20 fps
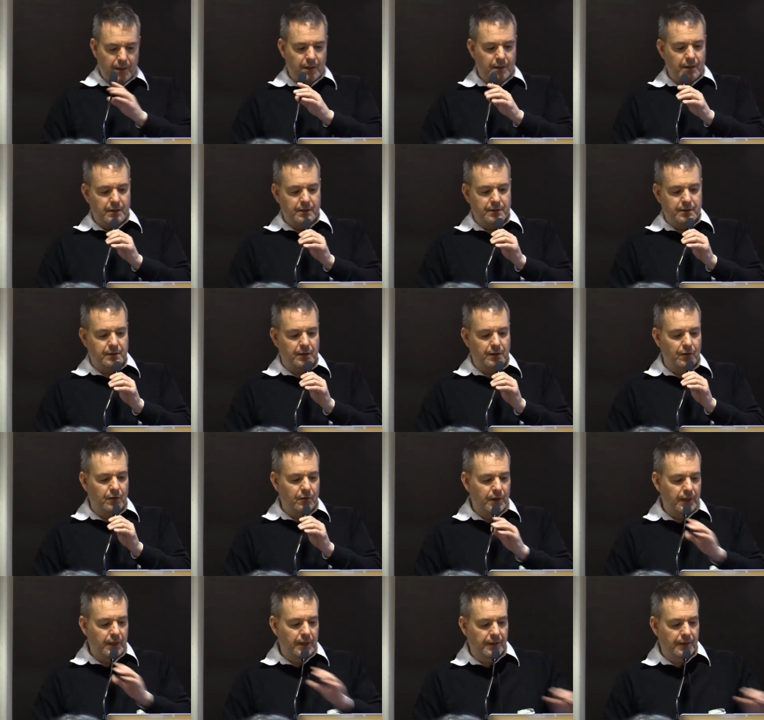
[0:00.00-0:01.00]

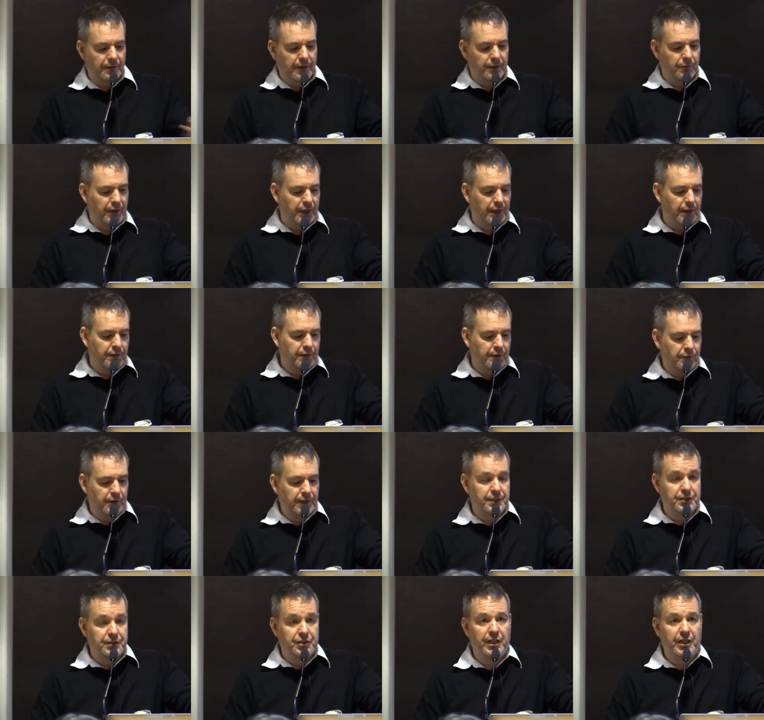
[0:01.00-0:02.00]
So I think we all know what
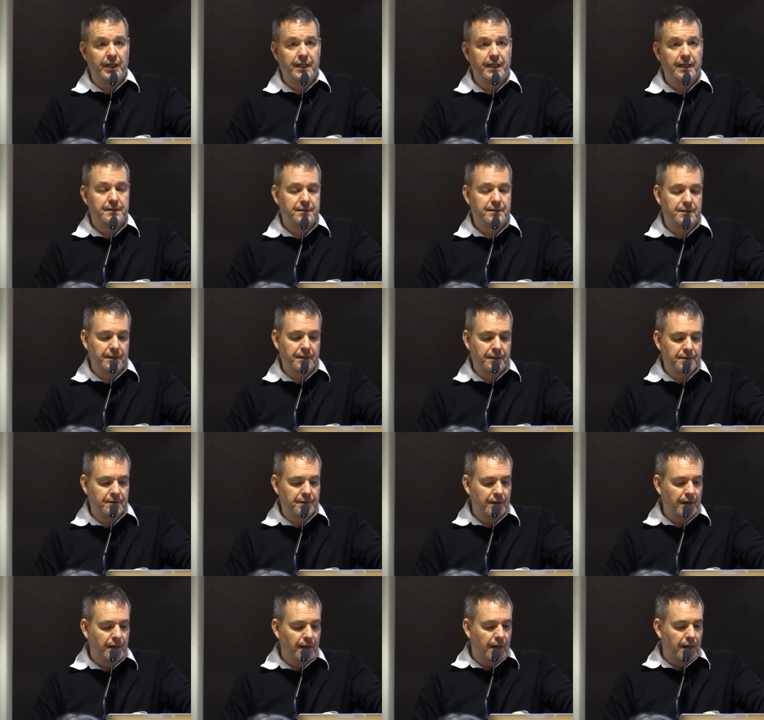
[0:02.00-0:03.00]
a GIS
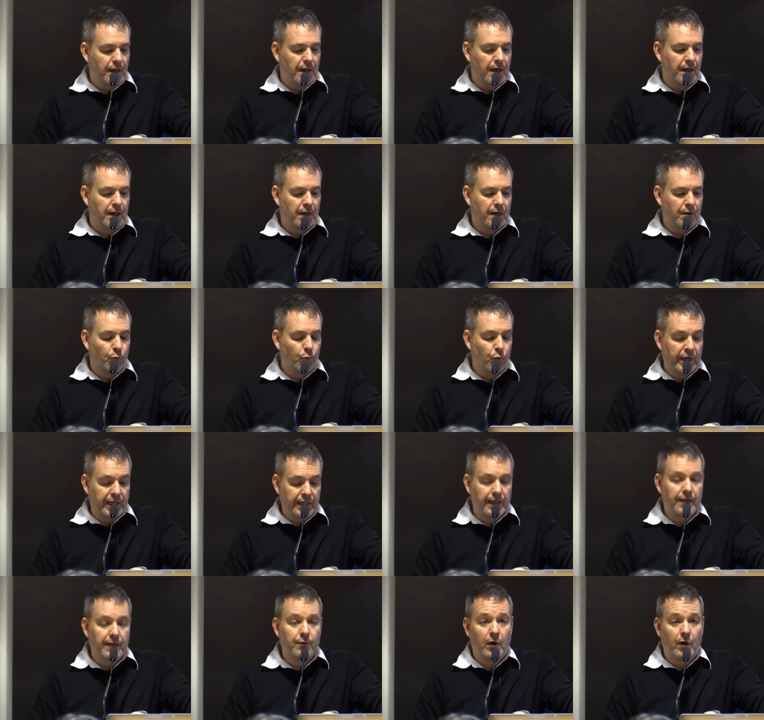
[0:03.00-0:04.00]
is.
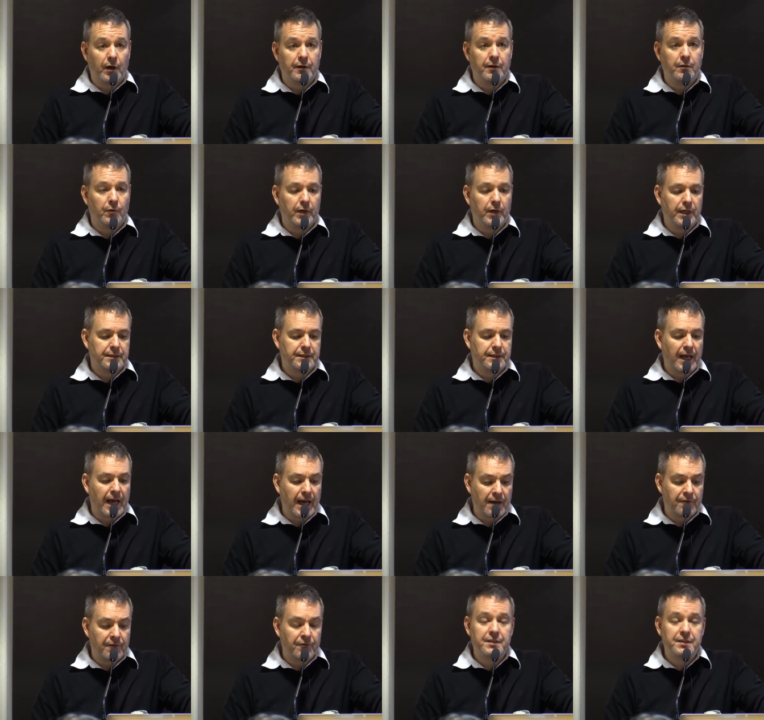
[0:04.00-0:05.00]
We at Water and Waste
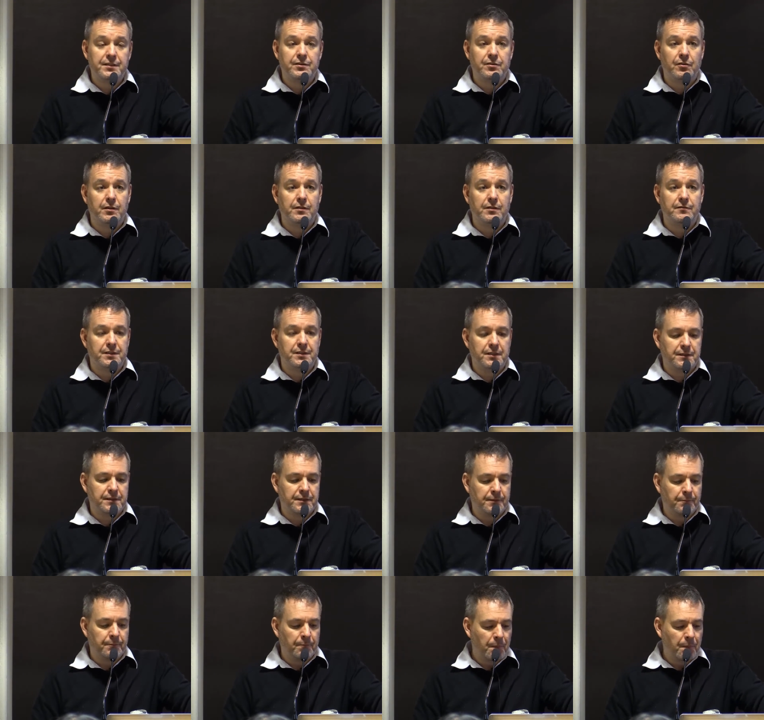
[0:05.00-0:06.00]
have this sort of
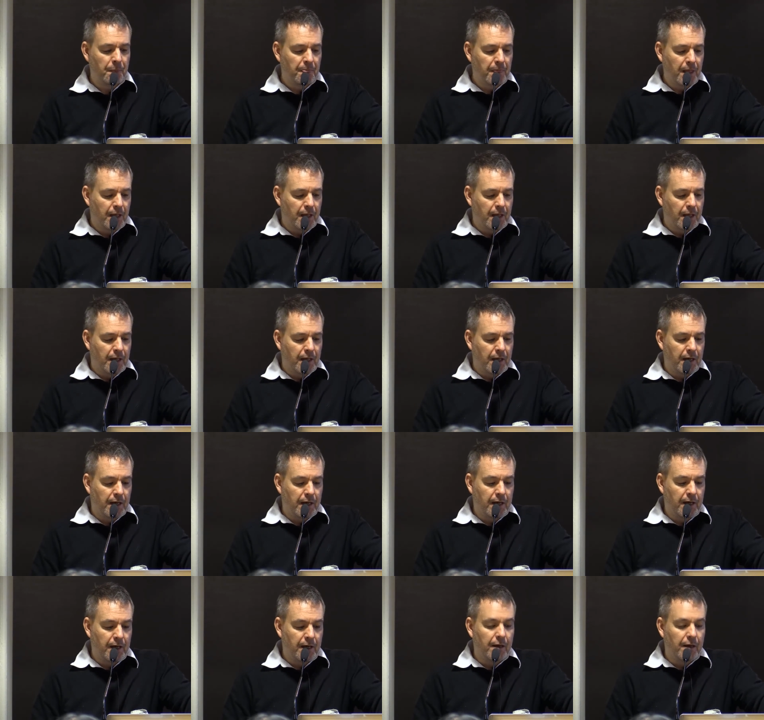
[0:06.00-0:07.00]
system,
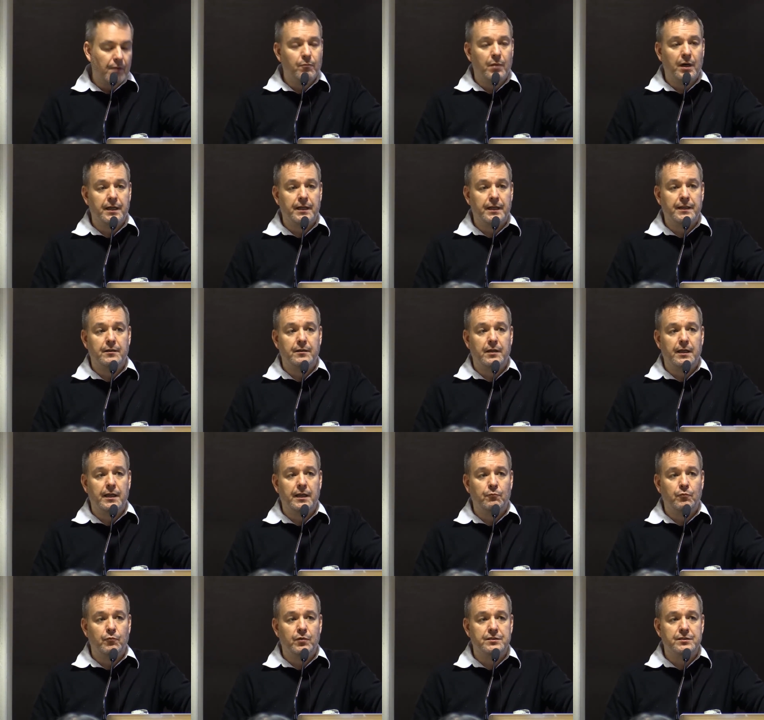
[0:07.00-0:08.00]
but
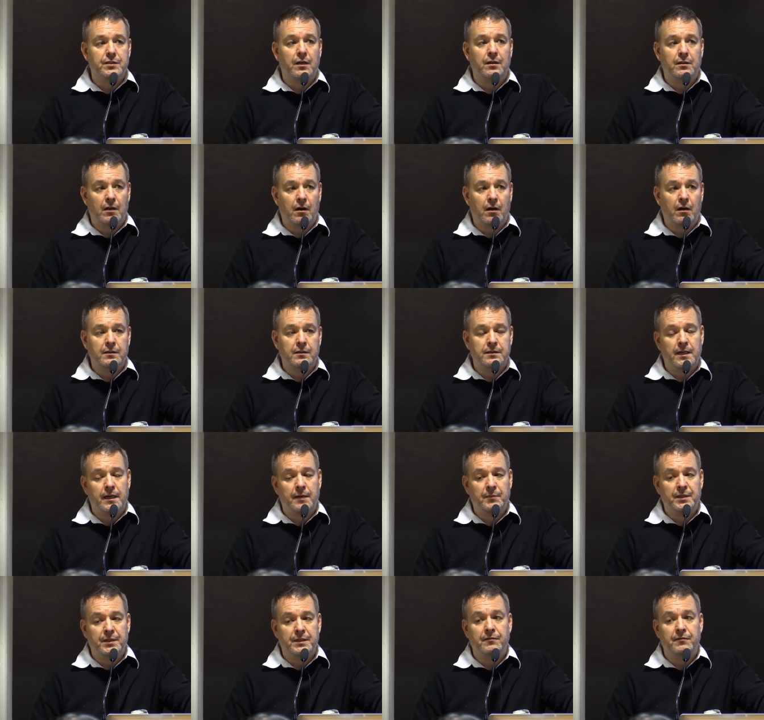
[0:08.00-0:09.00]
it was a long
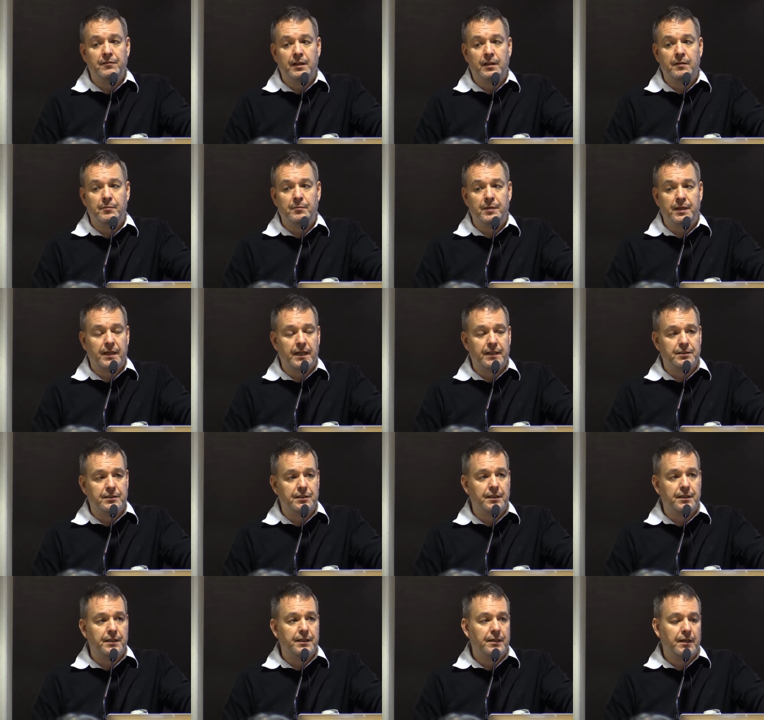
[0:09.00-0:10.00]
time in development,
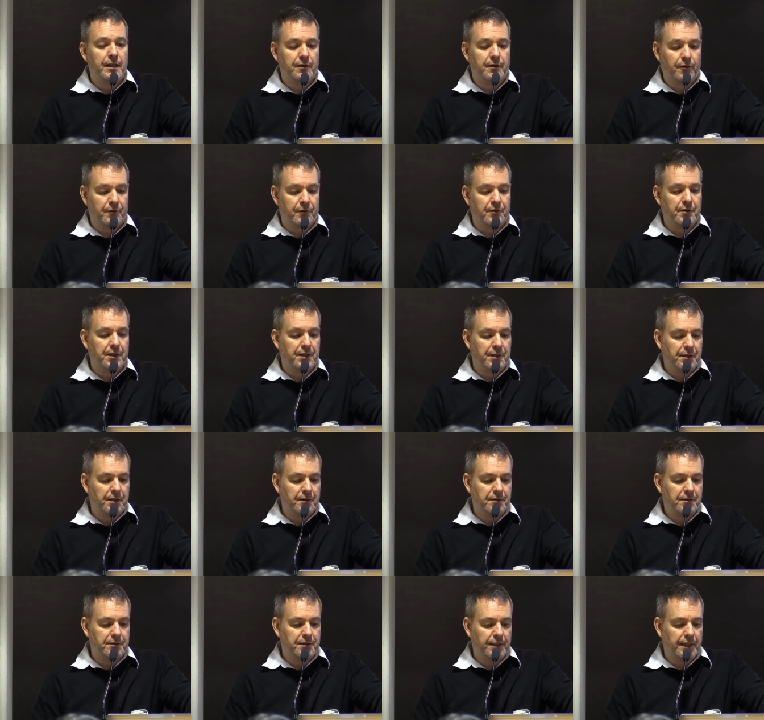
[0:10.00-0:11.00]
actually 30
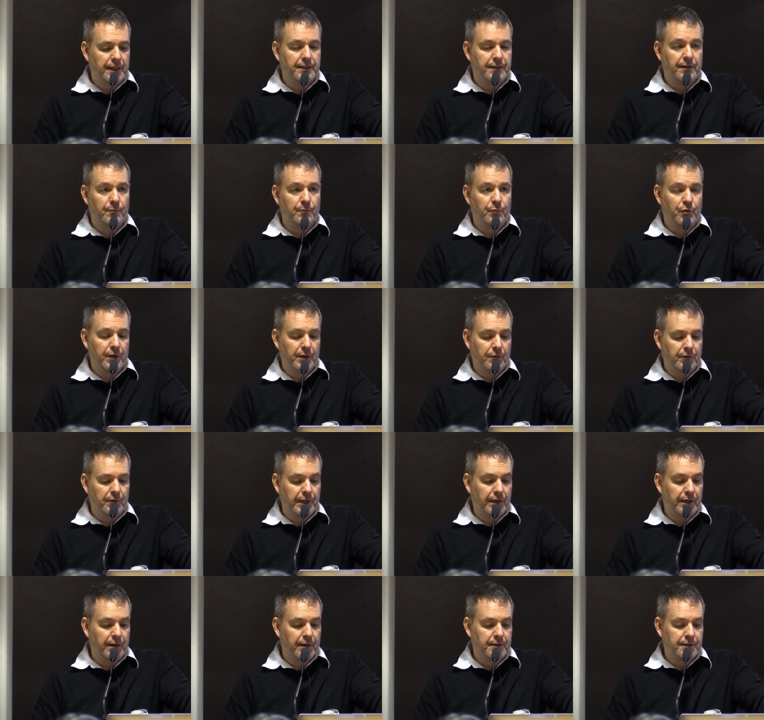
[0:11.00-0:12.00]
years to get to the point where
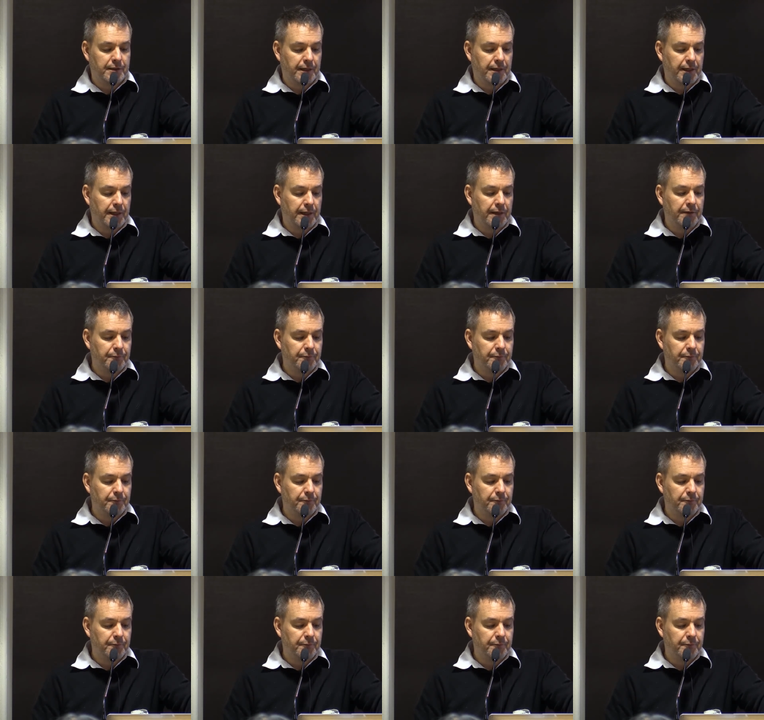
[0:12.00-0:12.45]
you are today.